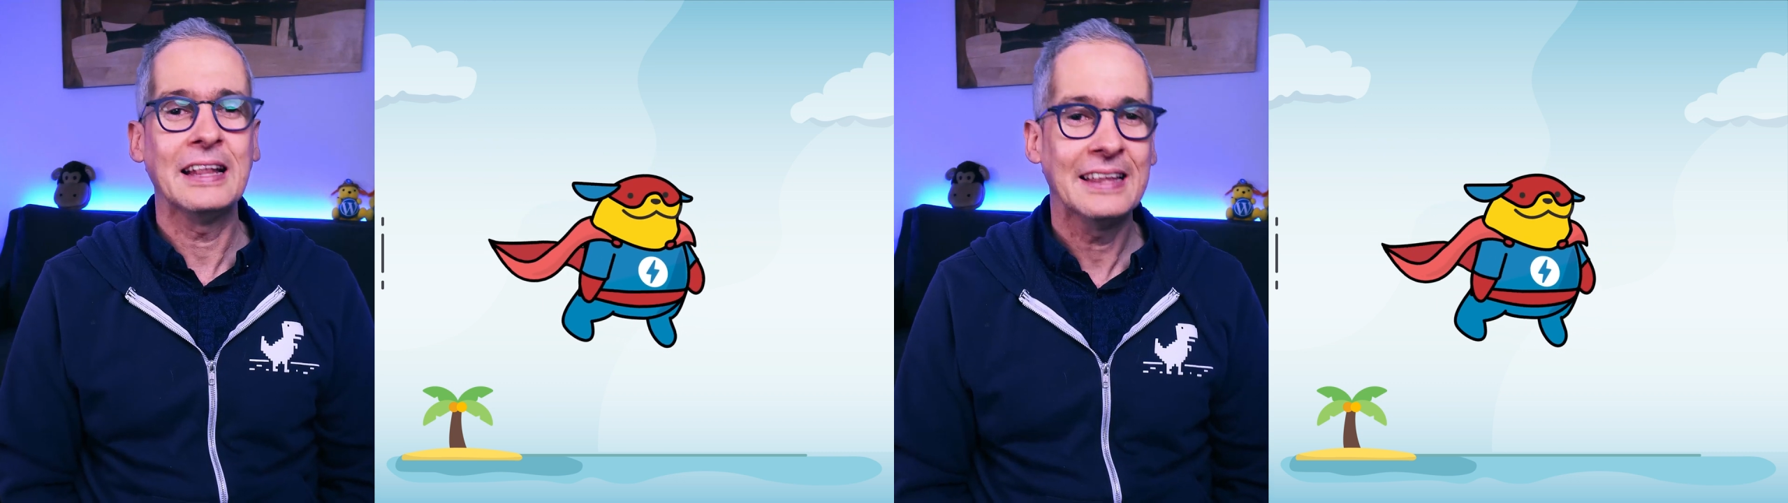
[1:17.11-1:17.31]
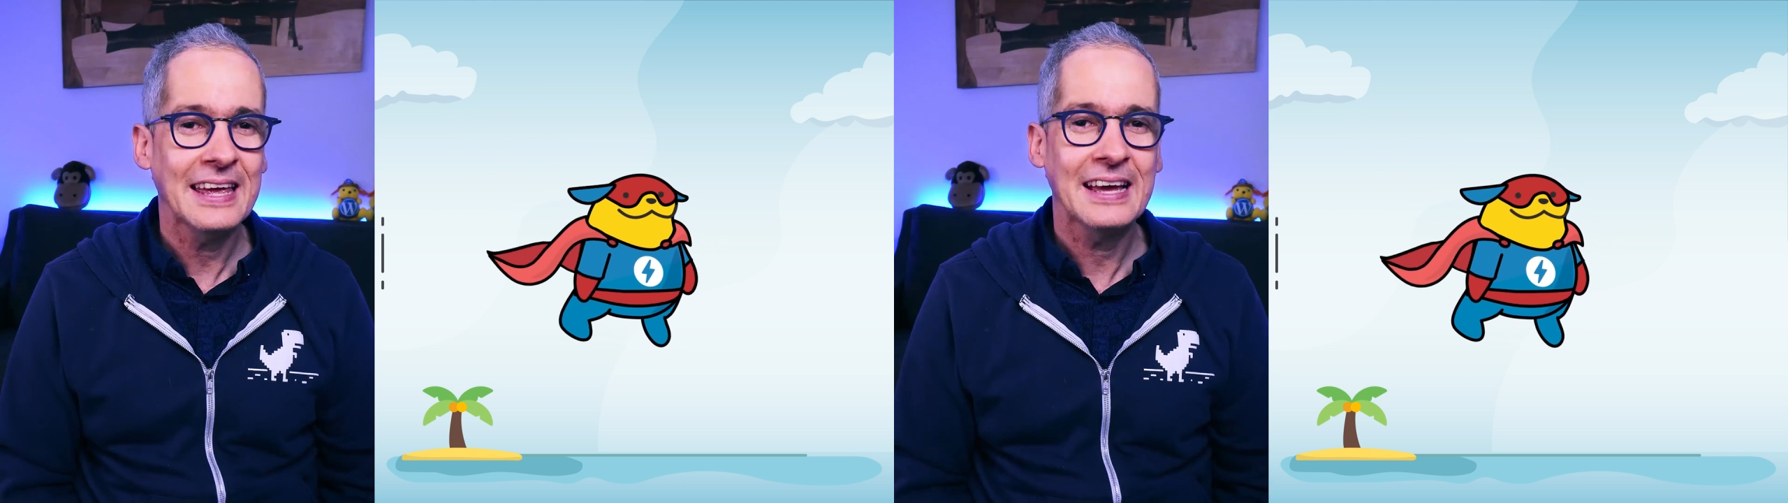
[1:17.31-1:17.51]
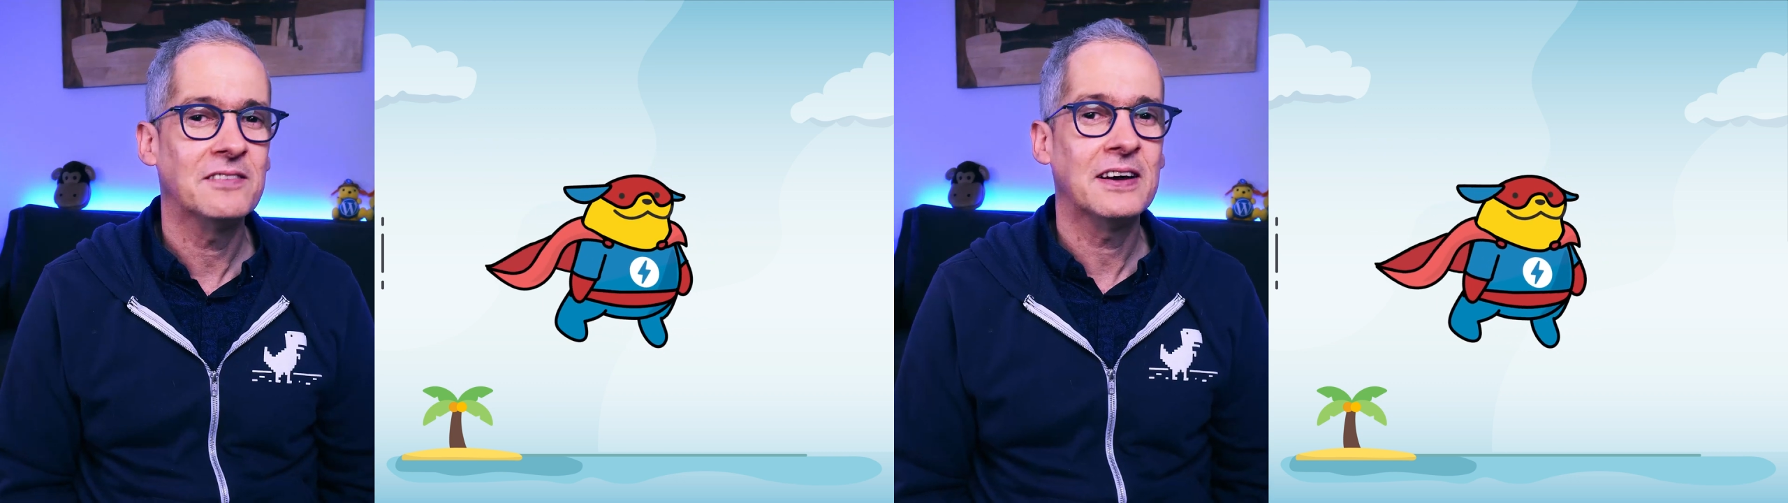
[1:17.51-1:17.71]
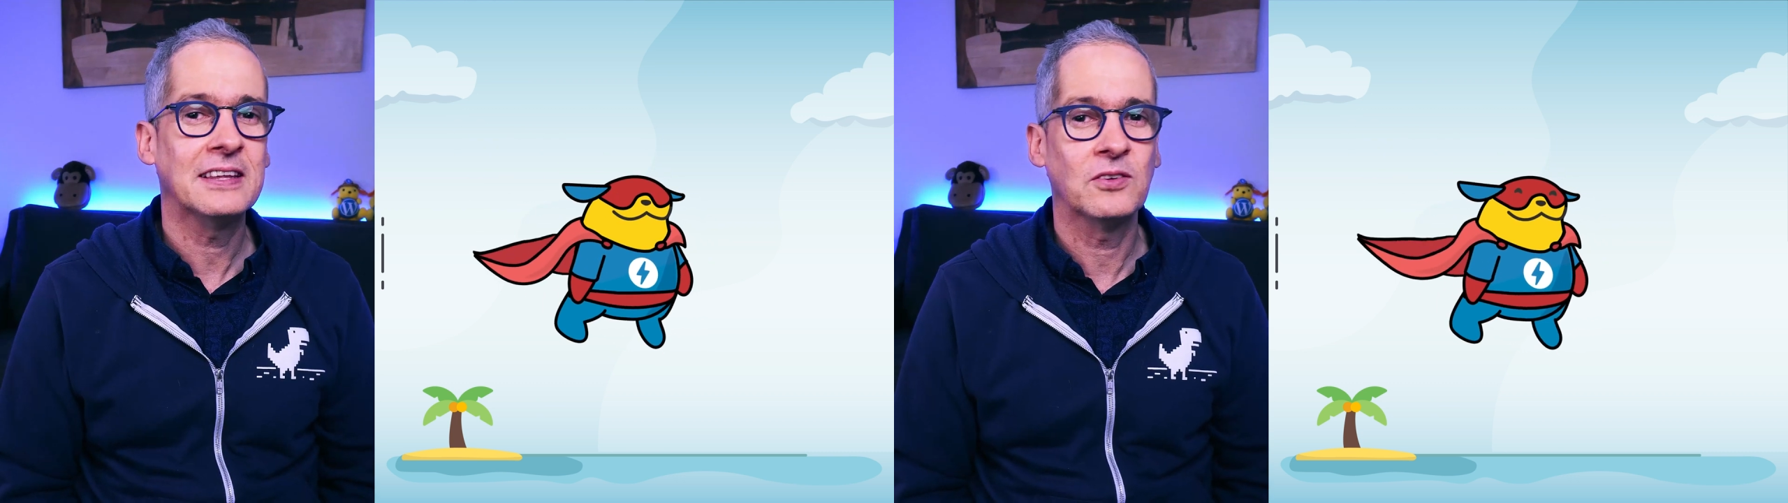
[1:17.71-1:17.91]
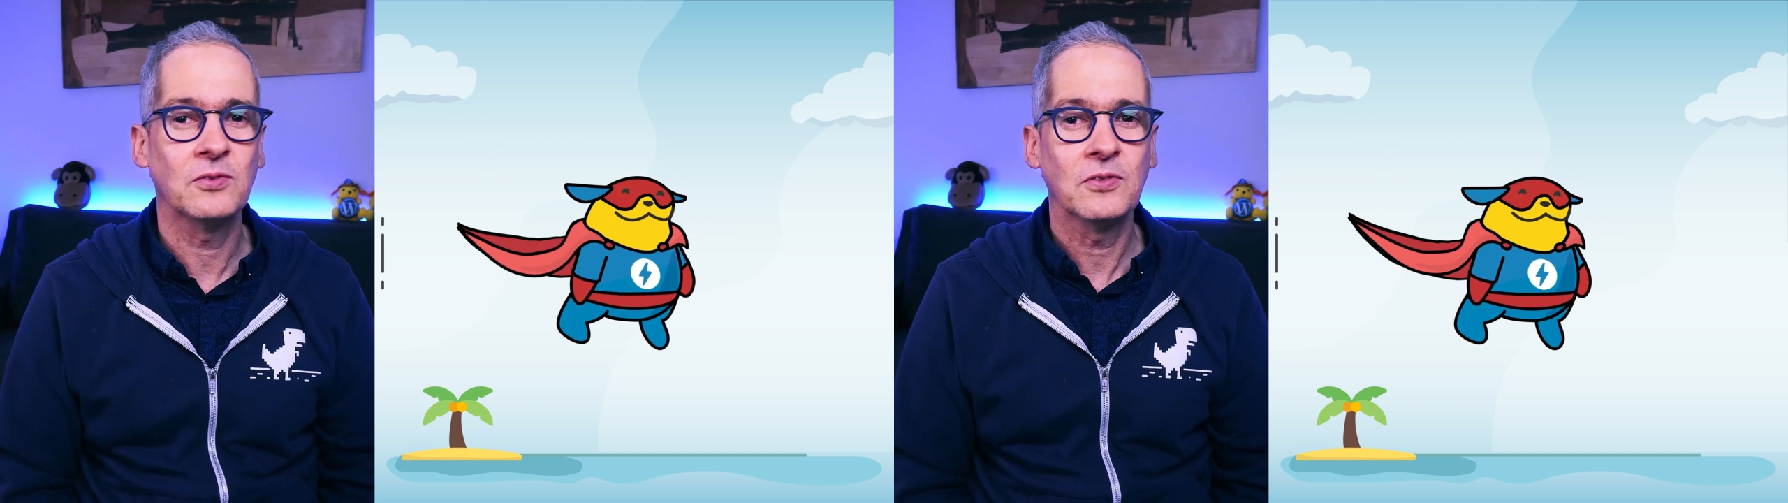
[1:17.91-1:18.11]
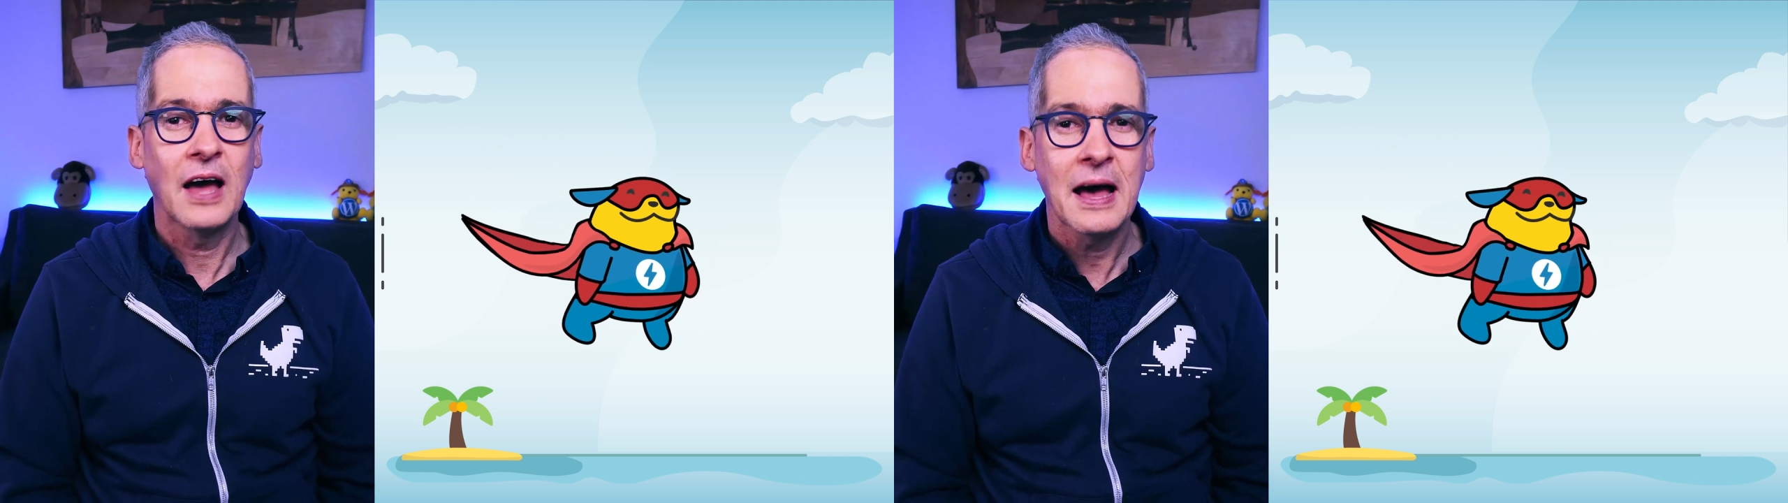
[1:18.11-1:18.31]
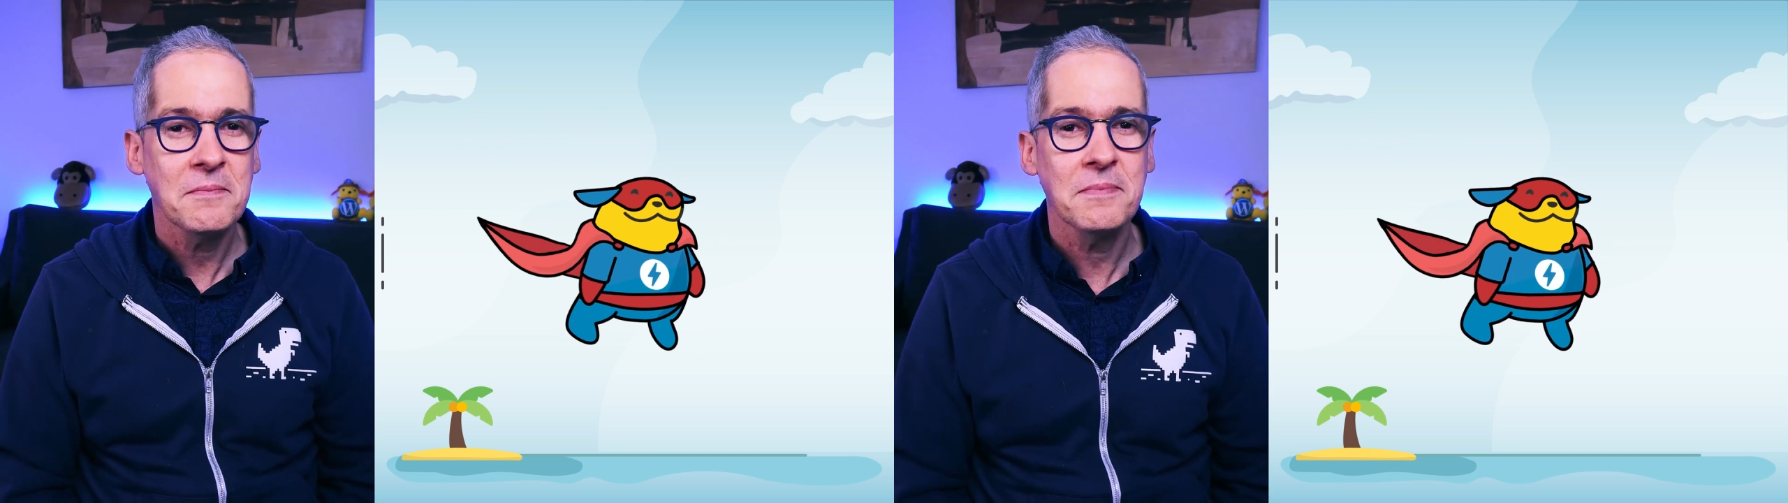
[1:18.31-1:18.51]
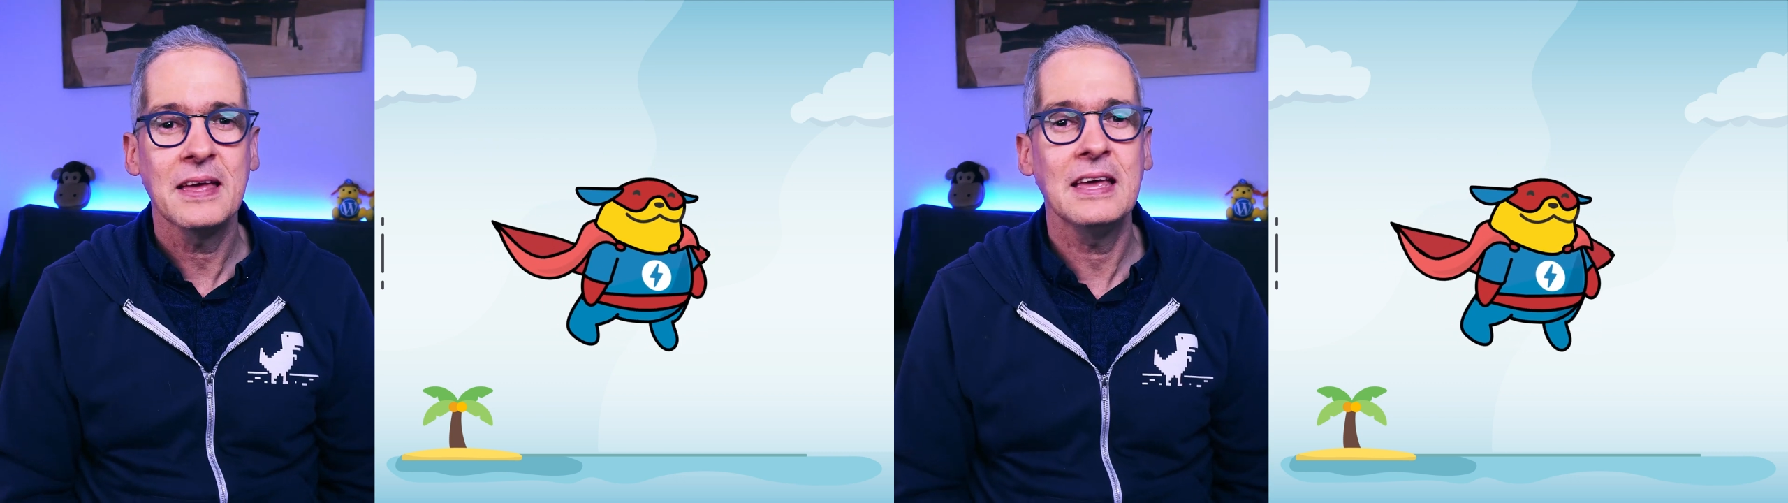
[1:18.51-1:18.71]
take advantage of A M